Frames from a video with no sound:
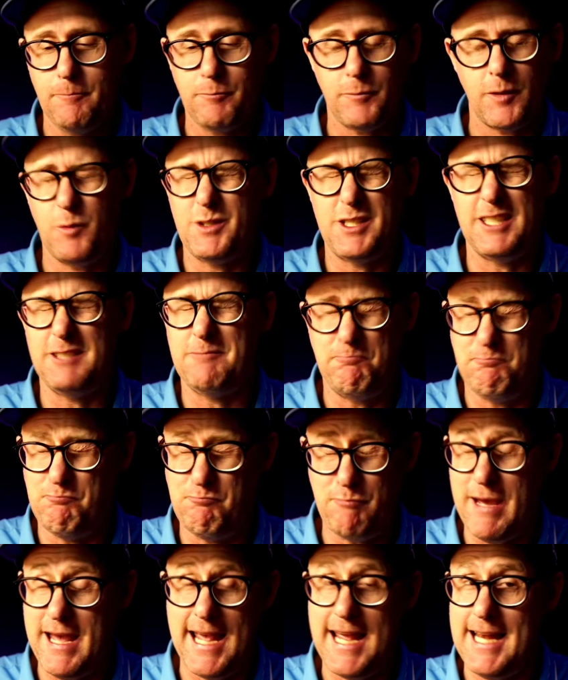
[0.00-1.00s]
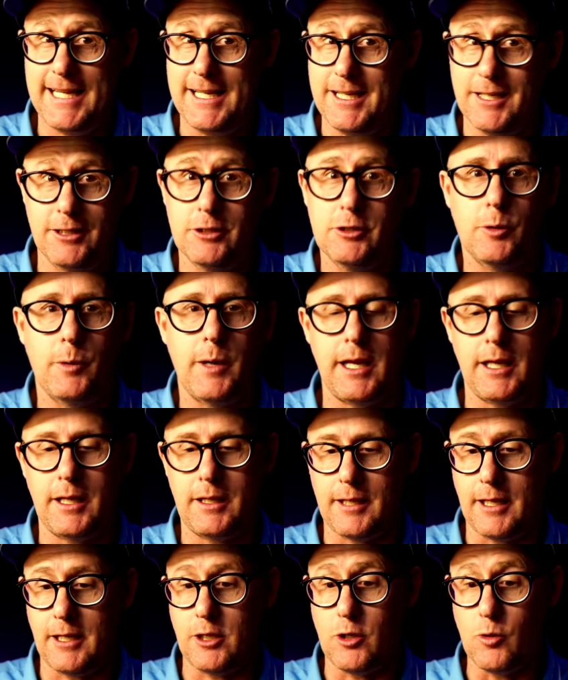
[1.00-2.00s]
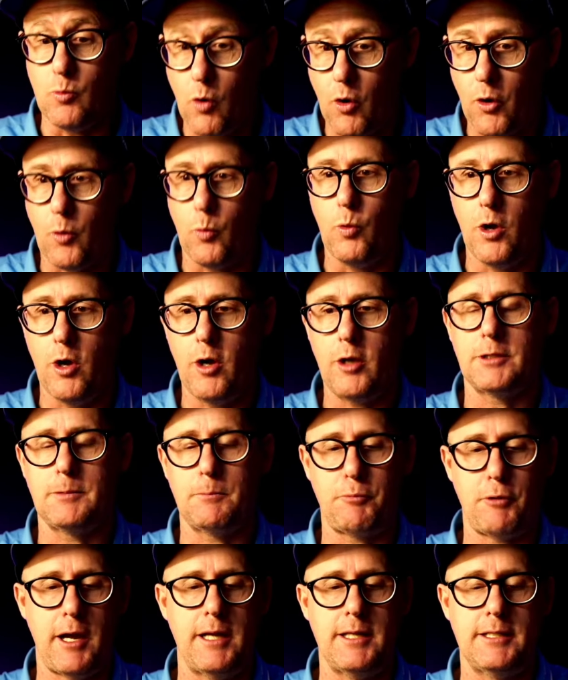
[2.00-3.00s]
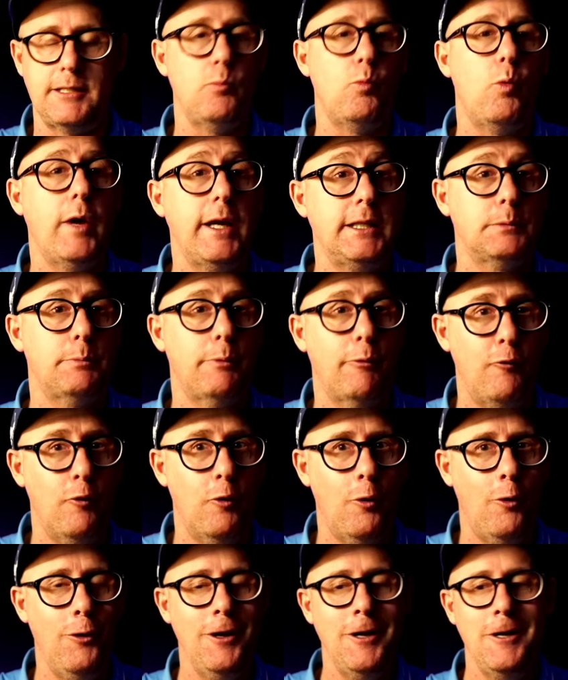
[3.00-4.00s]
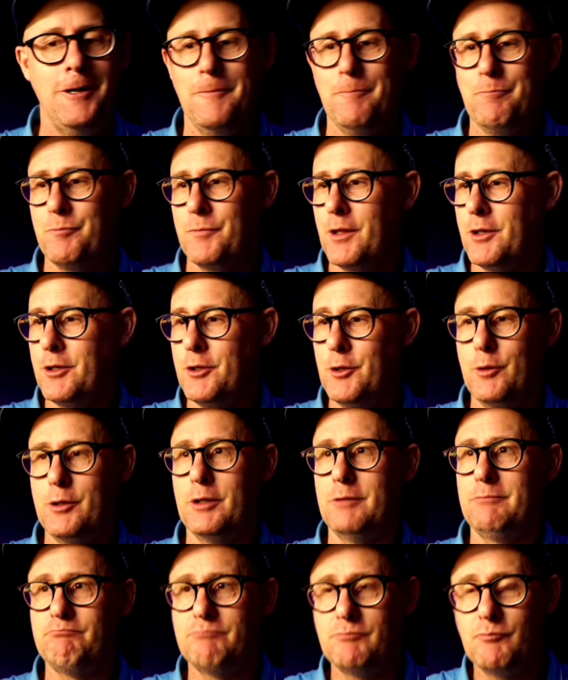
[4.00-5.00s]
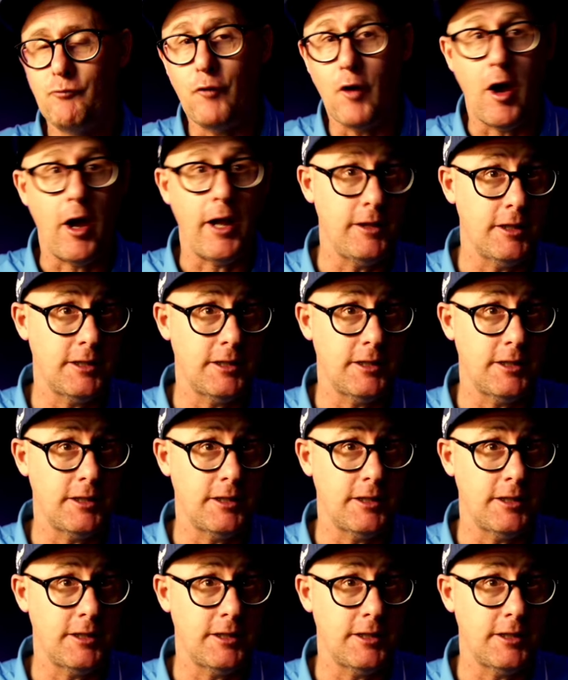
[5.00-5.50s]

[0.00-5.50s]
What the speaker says: which is barely going to do anything. You want to work some practice in weeks before. You could find the